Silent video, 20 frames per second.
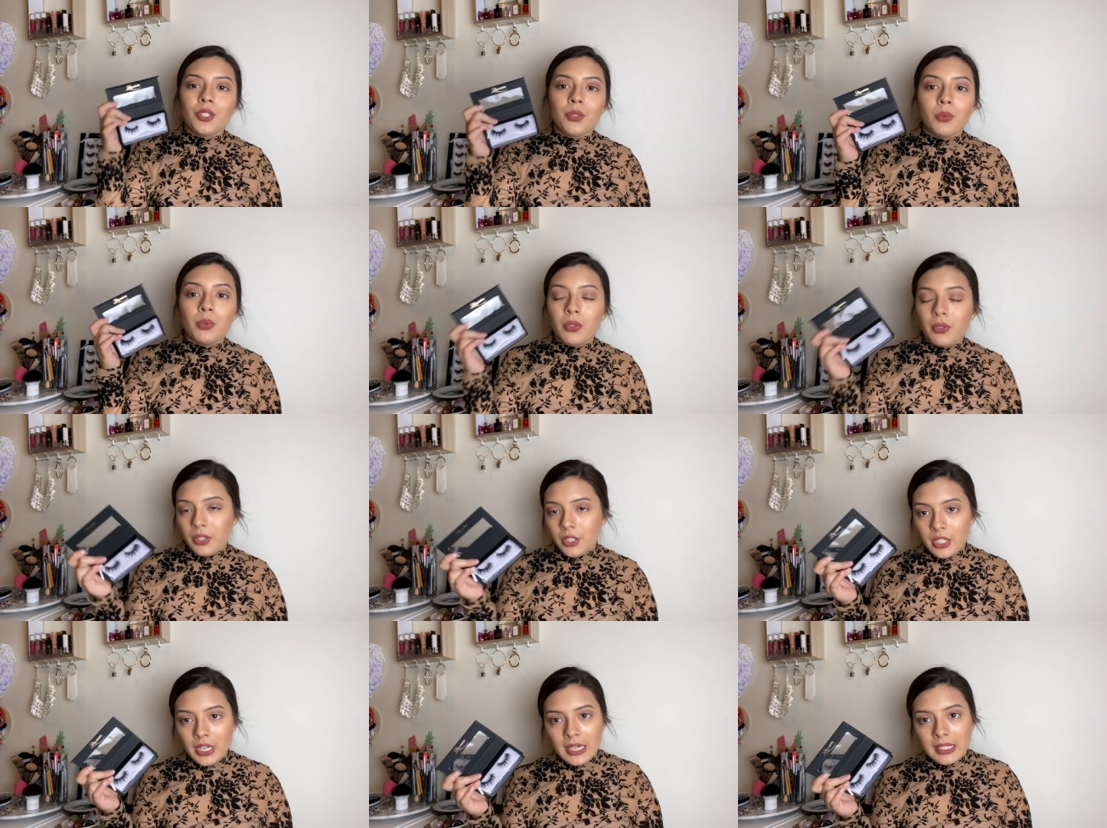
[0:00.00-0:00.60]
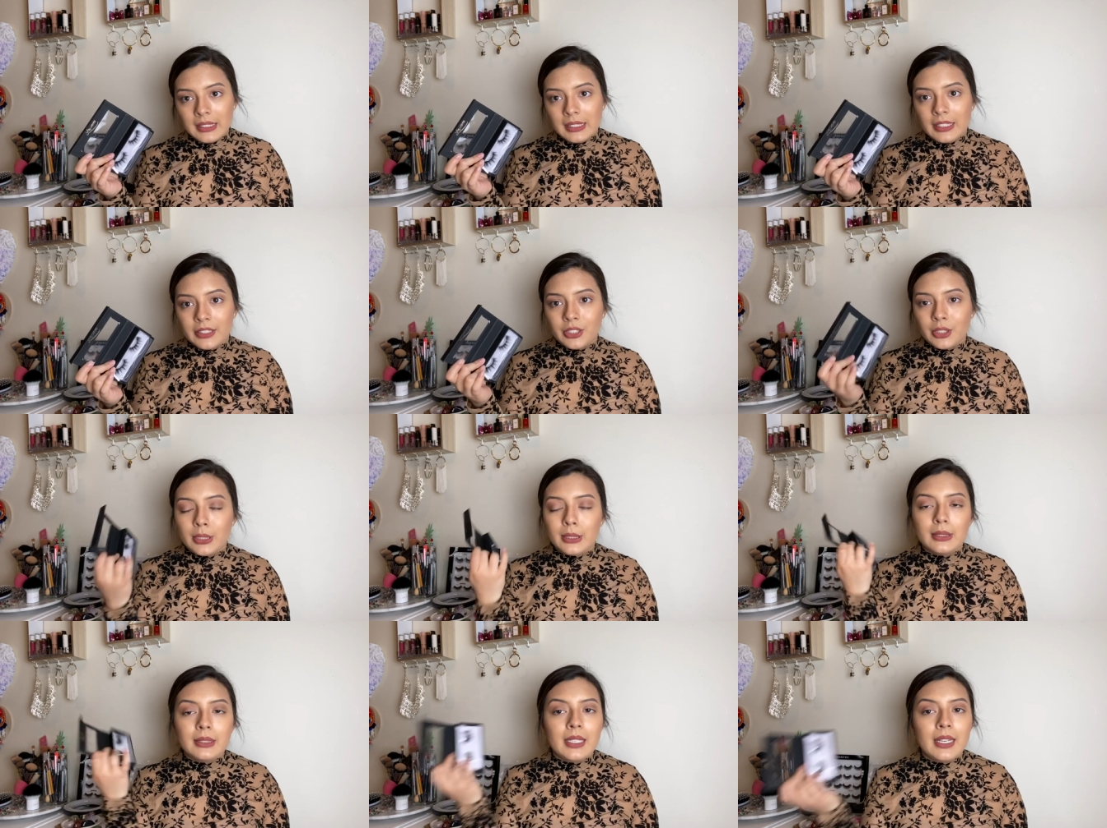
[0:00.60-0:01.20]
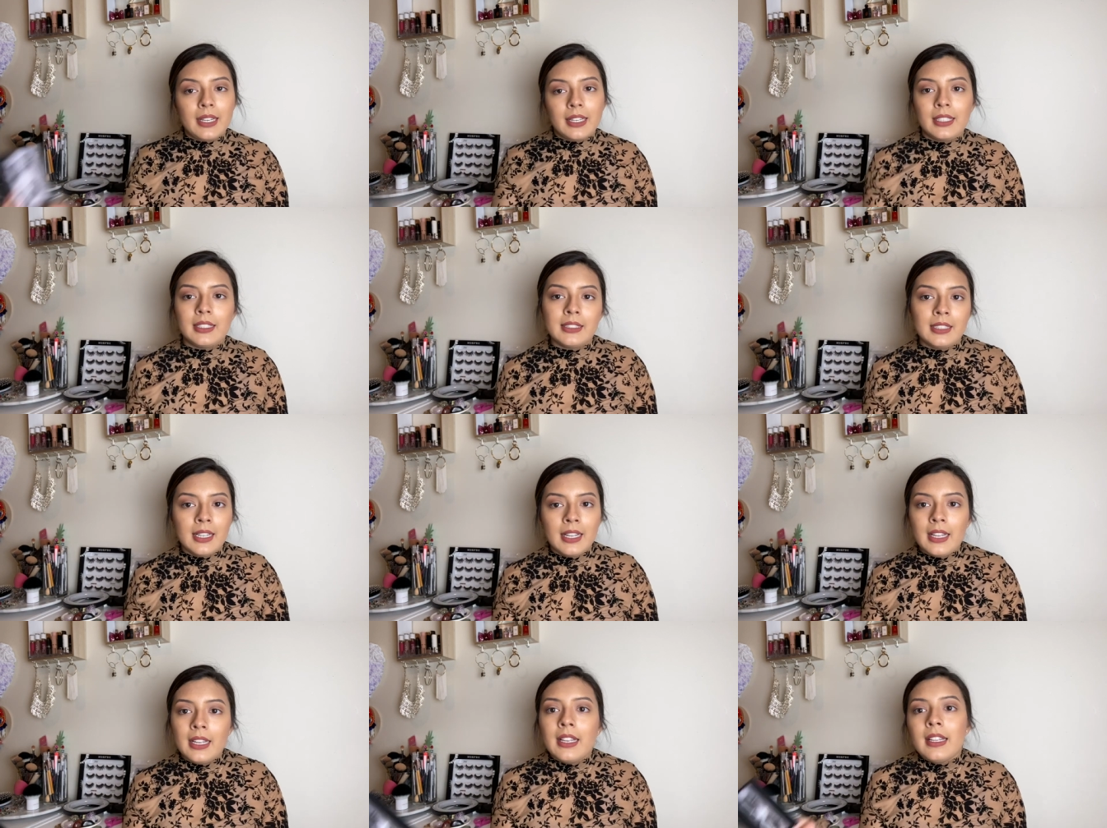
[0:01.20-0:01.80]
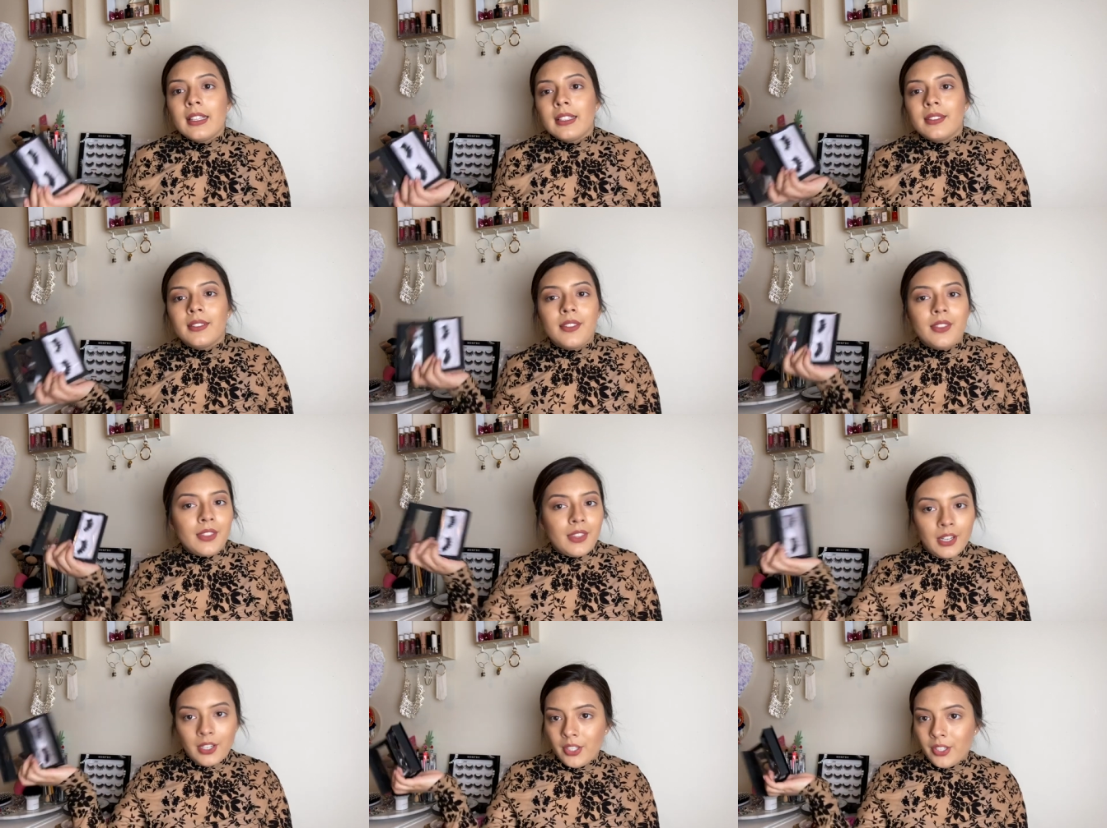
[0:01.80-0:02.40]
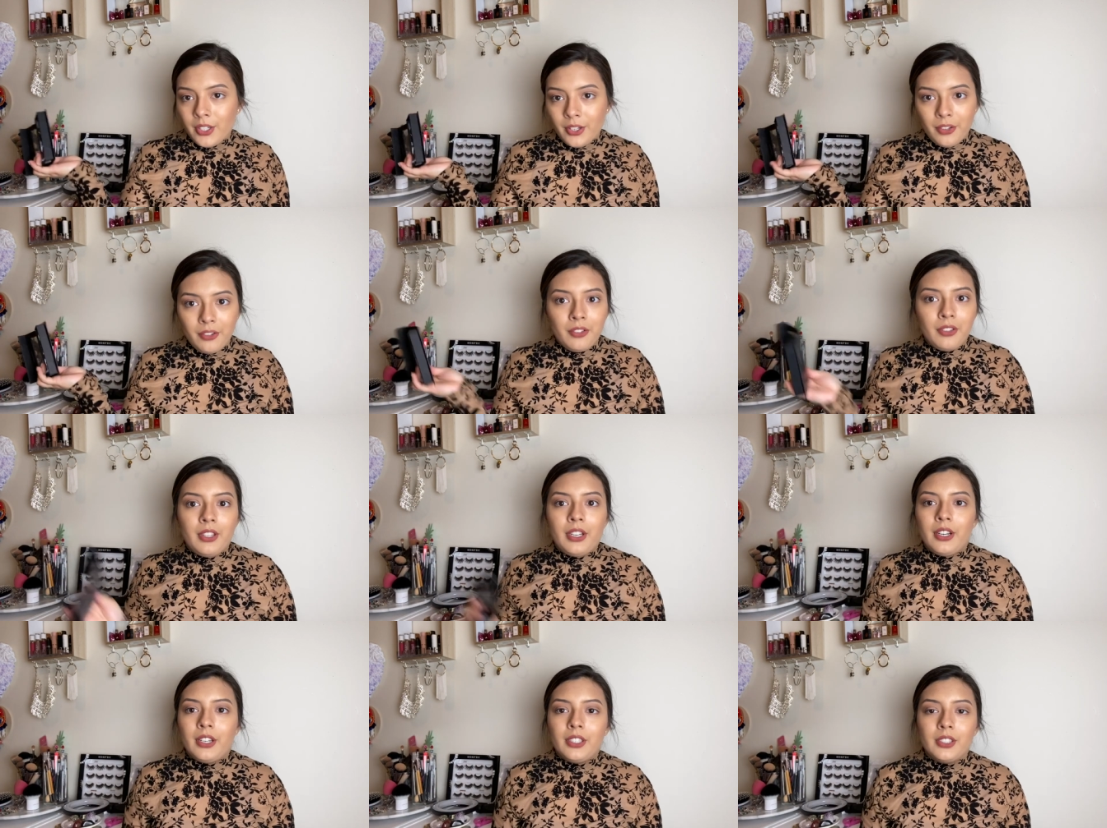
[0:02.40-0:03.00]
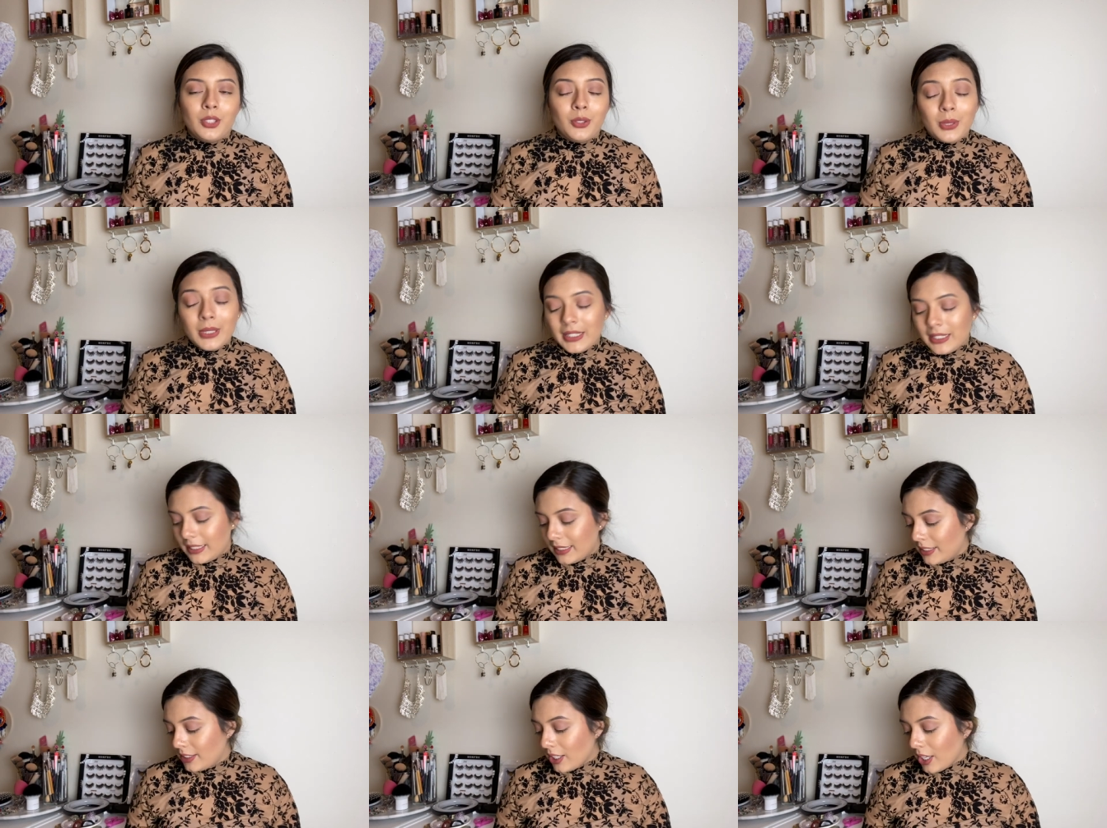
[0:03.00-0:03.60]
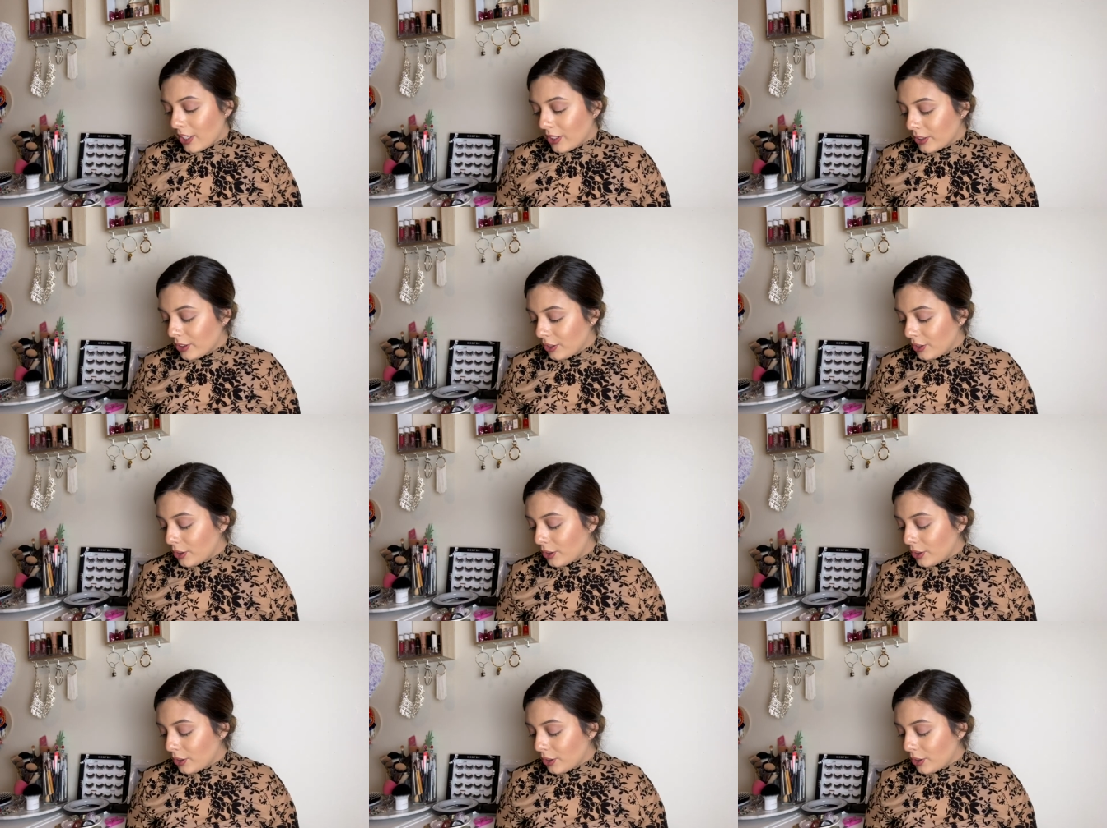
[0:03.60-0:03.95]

you ruin your eyelashes, and there you go, there are twenty-six dollars.